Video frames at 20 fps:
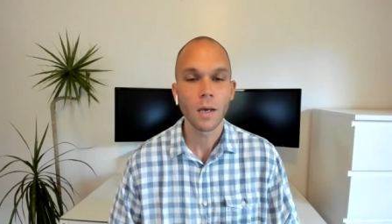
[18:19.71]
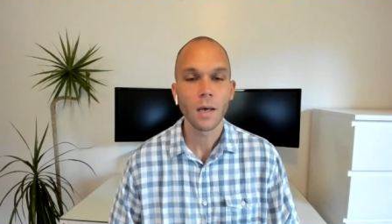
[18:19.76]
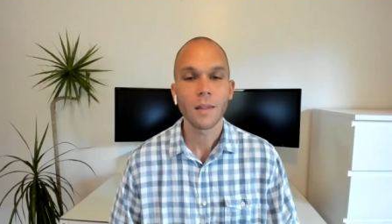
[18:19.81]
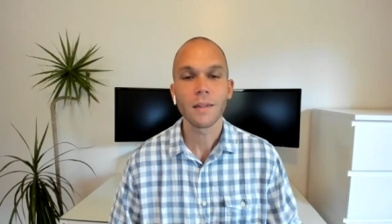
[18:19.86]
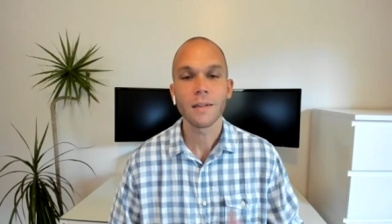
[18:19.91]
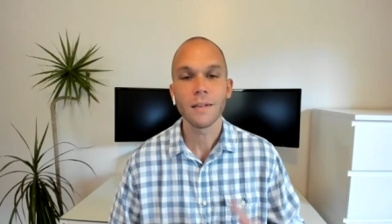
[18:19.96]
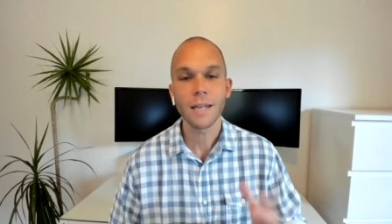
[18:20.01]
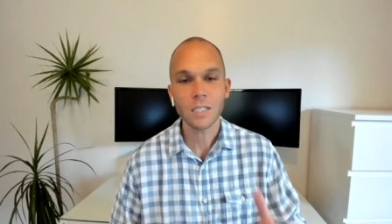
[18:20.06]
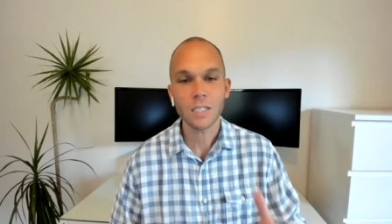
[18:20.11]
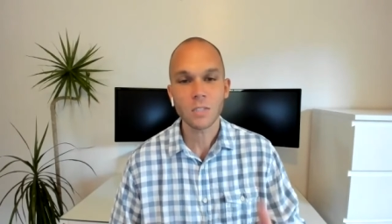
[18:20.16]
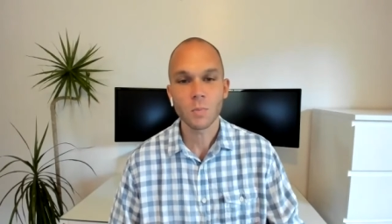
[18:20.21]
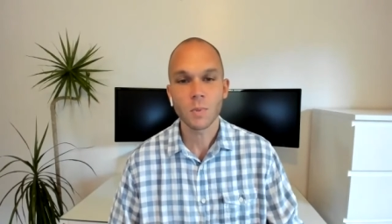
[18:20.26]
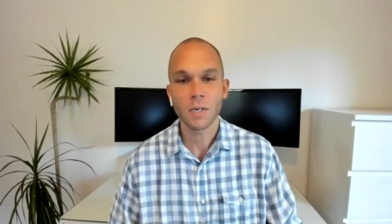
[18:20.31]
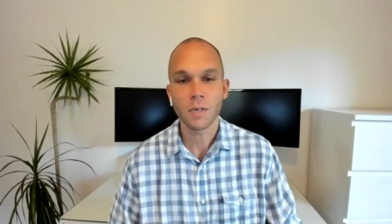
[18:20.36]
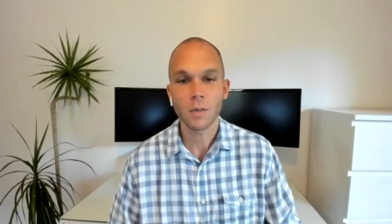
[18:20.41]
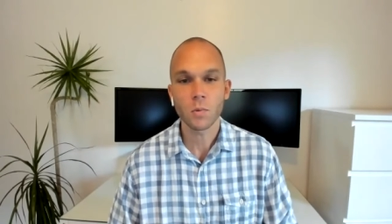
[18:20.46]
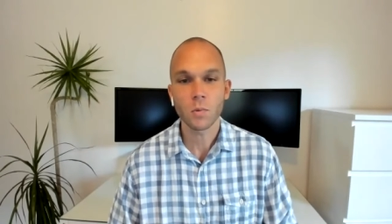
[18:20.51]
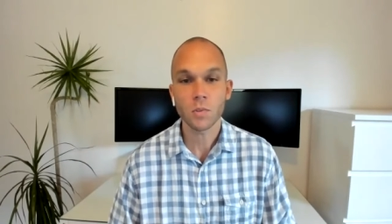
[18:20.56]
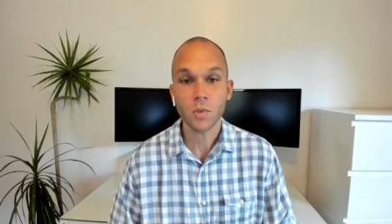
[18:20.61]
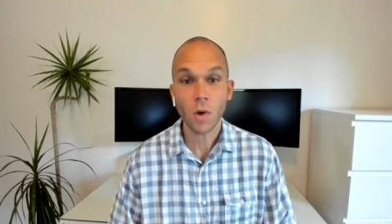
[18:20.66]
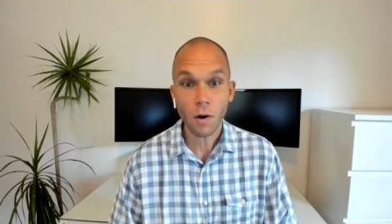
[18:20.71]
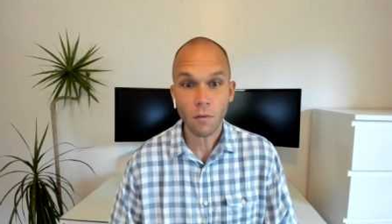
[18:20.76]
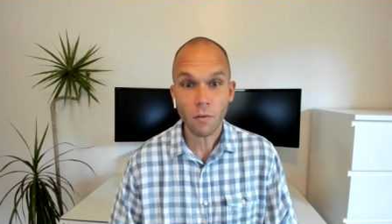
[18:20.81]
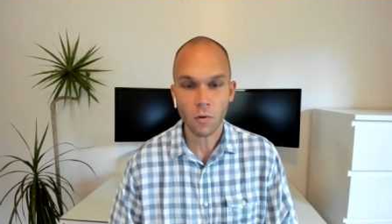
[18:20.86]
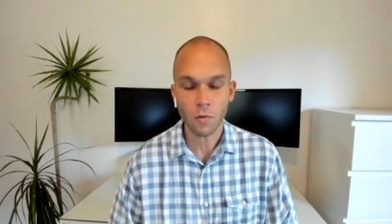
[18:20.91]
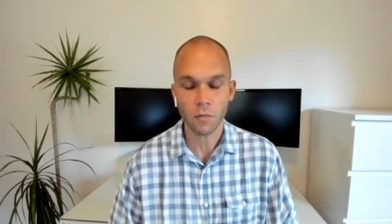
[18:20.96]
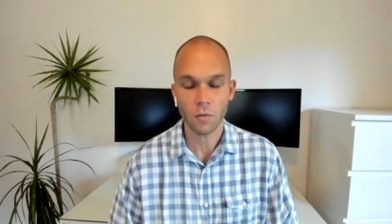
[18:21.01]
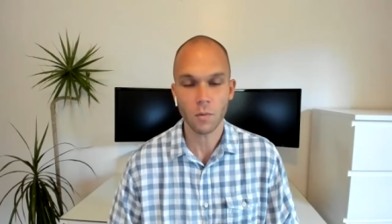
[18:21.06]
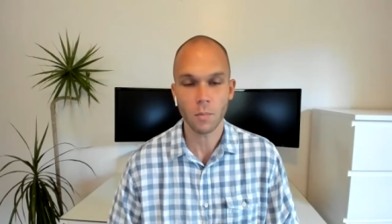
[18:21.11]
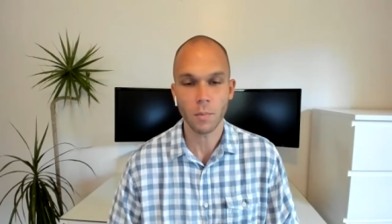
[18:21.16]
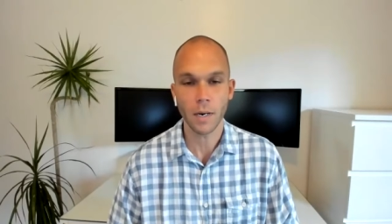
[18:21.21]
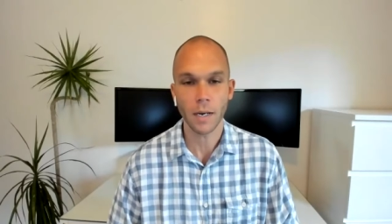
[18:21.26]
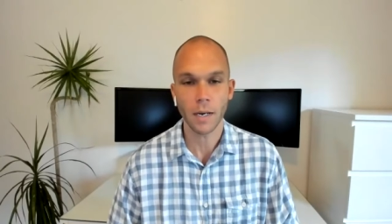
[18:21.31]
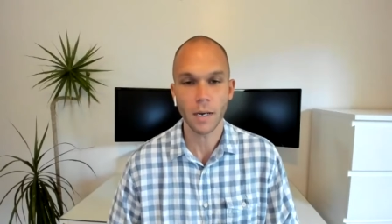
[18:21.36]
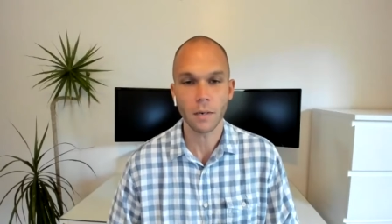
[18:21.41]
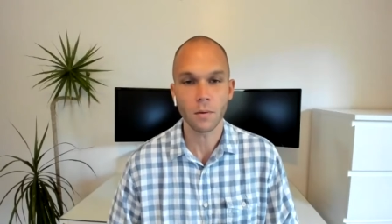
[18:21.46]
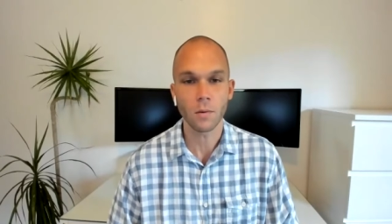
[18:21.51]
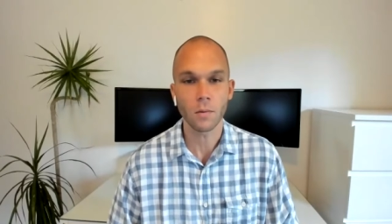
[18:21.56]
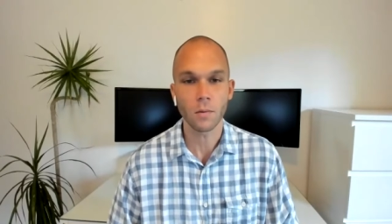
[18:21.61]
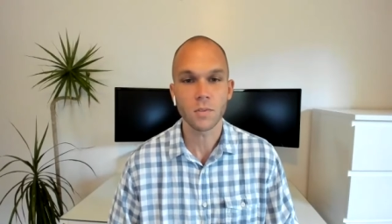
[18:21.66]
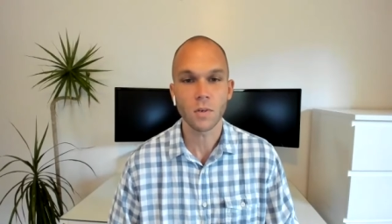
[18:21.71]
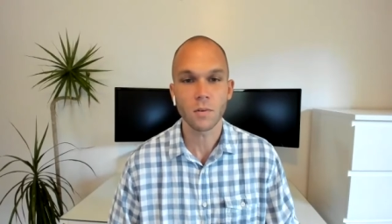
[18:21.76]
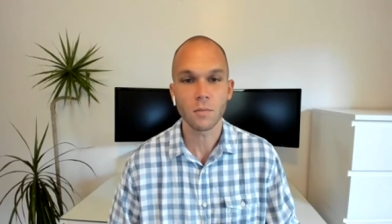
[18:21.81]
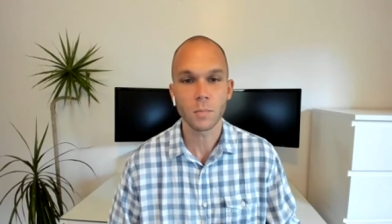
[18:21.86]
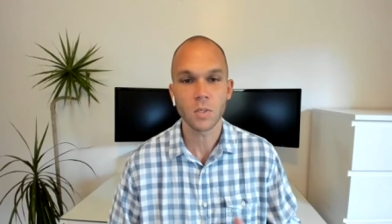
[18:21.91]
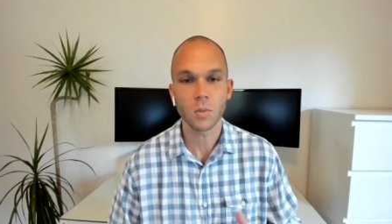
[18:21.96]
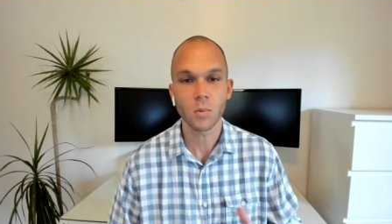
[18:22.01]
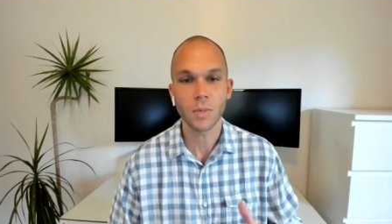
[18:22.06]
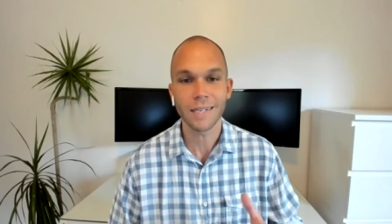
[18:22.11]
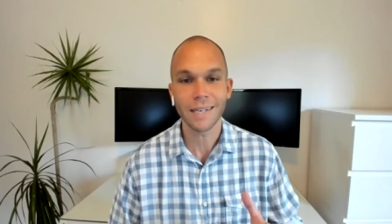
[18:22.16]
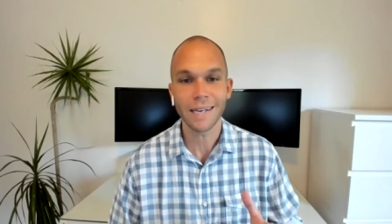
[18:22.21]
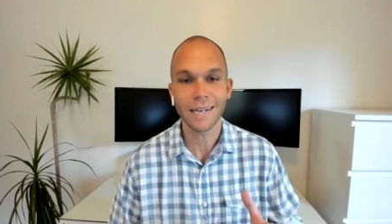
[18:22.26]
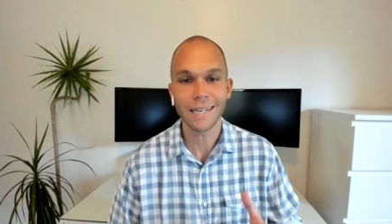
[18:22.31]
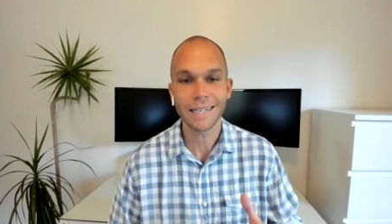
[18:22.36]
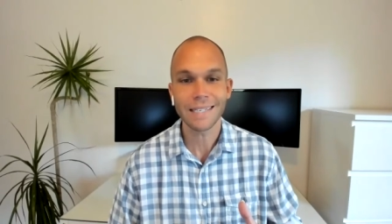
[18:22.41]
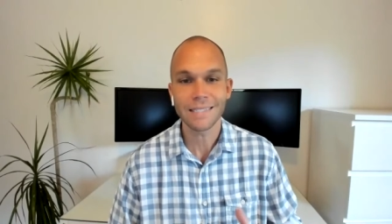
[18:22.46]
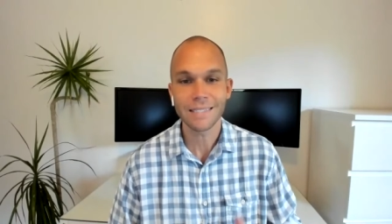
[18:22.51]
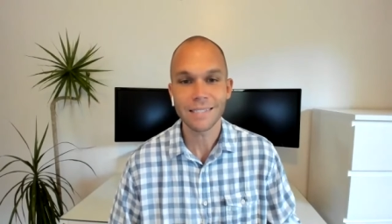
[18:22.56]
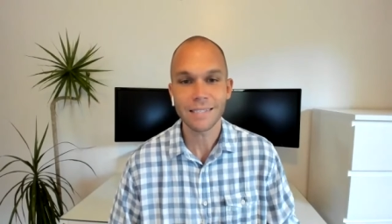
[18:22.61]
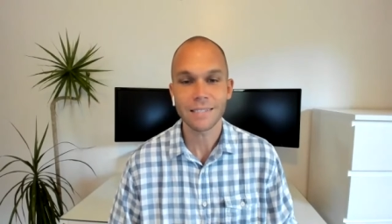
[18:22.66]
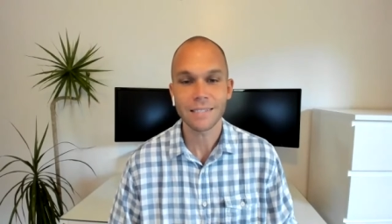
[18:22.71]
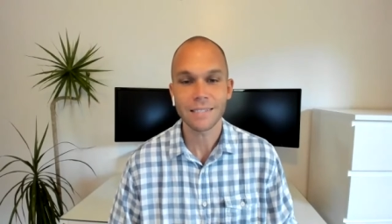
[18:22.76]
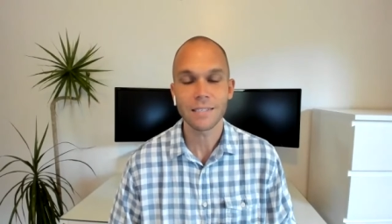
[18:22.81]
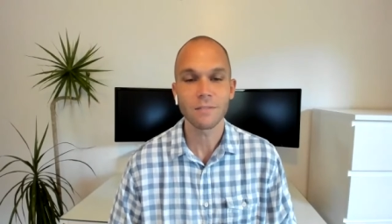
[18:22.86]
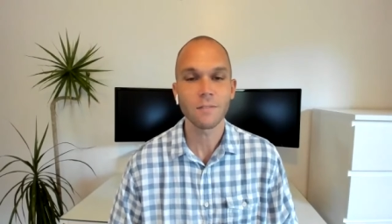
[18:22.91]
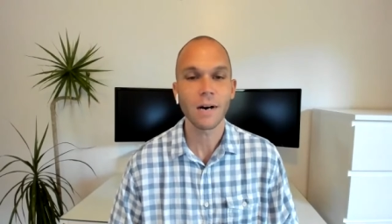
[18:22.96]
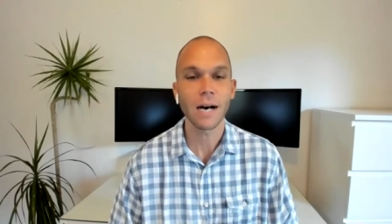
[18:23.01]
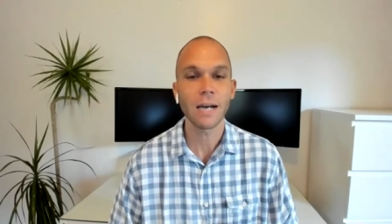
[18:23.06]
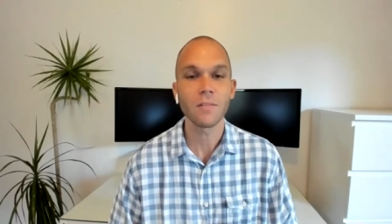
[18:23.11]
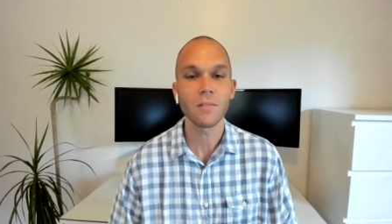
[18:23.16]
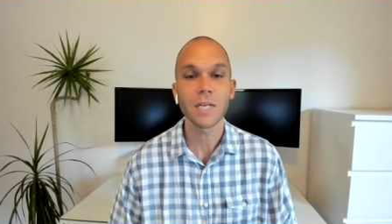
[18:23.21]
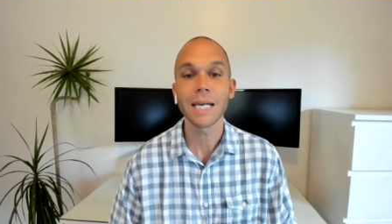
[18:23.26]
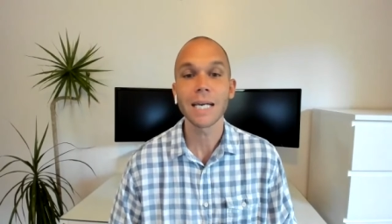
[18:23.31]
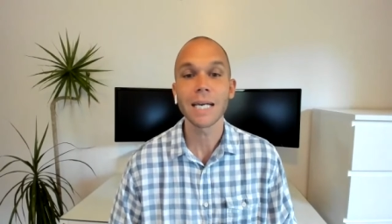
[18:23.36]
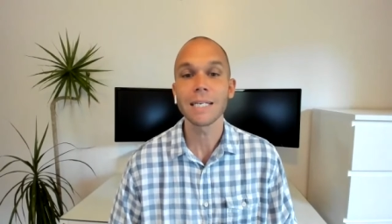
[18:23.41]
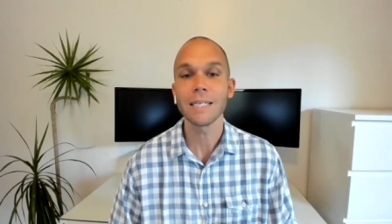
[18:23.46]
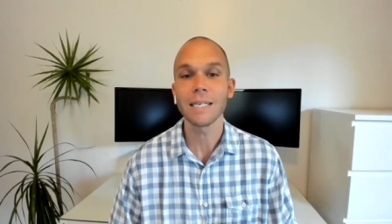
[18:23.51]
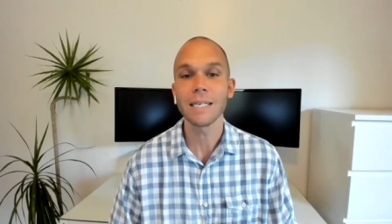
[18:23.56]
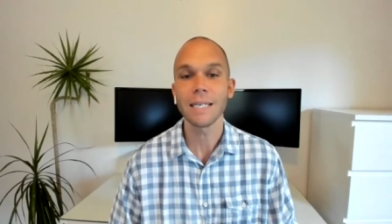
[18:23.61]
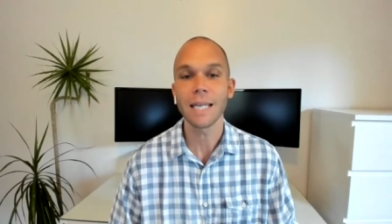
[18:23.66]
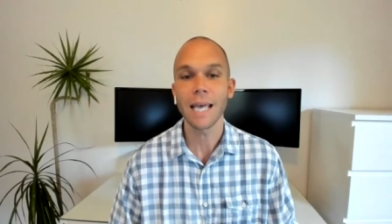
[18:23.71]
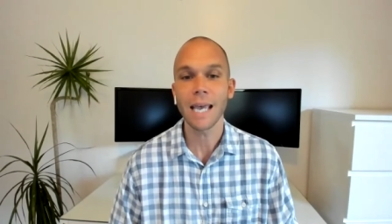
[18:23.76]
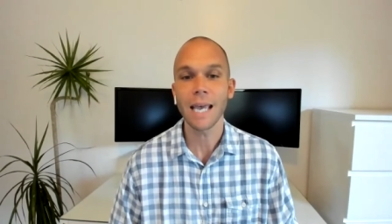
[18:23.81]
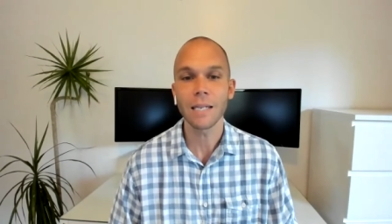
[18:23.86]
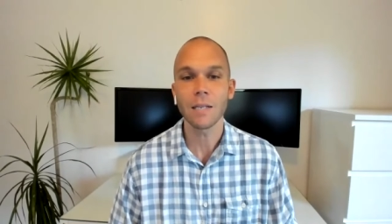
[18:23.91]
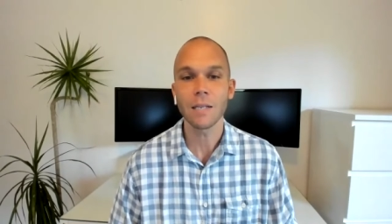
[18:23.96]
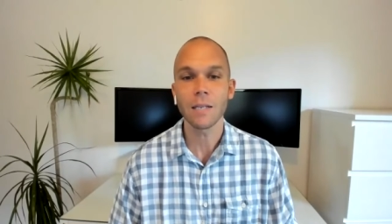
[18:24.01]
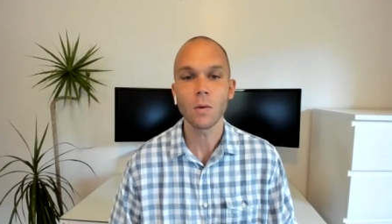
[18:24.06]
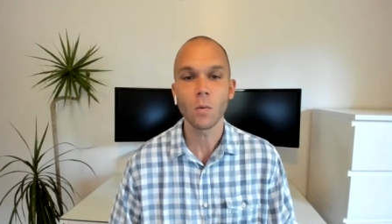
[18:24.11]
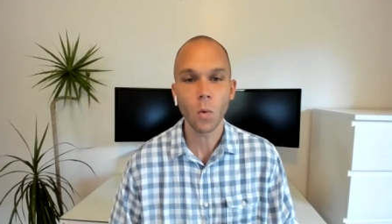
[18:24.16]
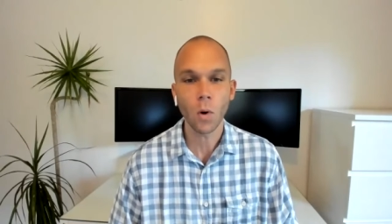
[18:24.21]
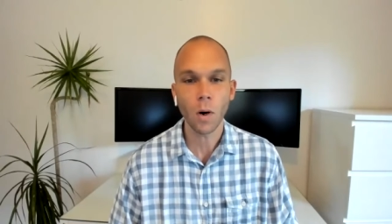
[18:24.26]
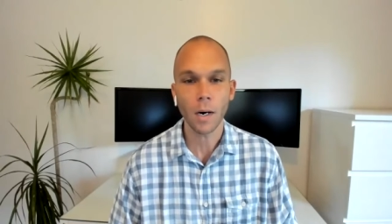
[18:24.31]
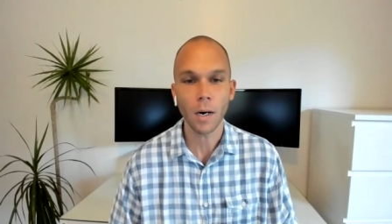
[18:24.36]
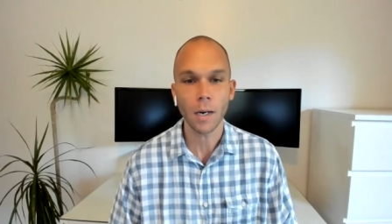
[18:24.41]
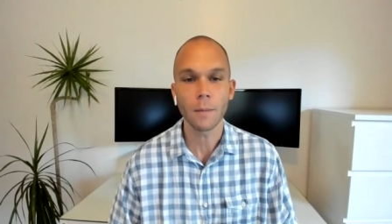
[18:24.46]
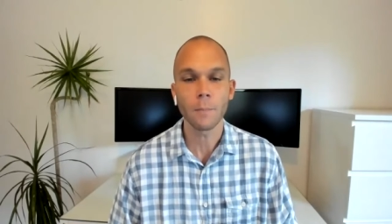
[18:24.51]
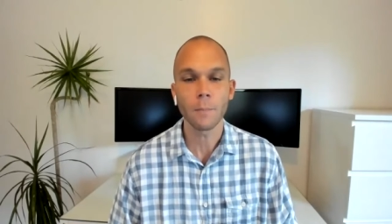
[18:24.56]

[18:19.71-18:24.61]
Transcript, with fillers: The next period was awful for buy and hold. So between nineteen sixty-five and nineteen eighty-one,